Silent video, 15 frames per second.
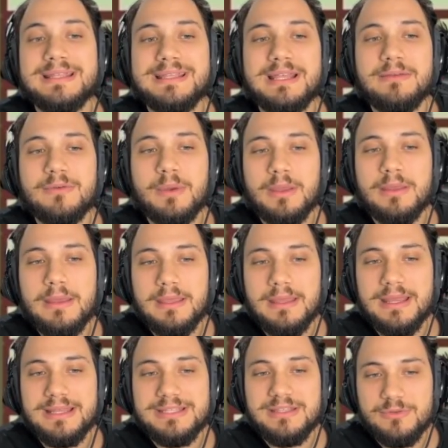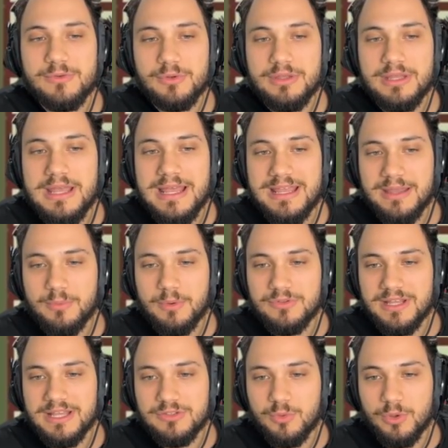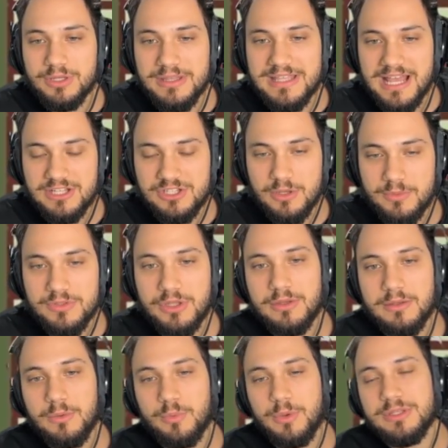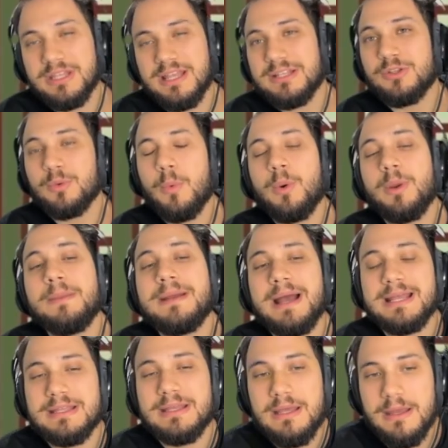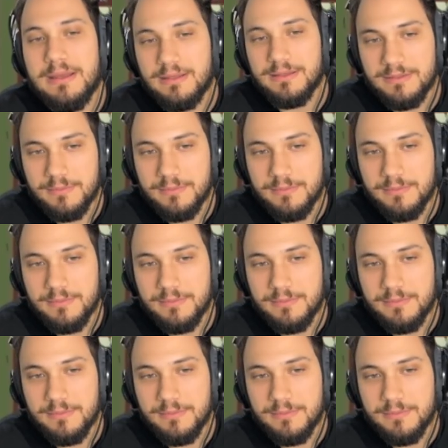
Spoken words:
default, except for the enable fast walking dash option, which lets you walk faster,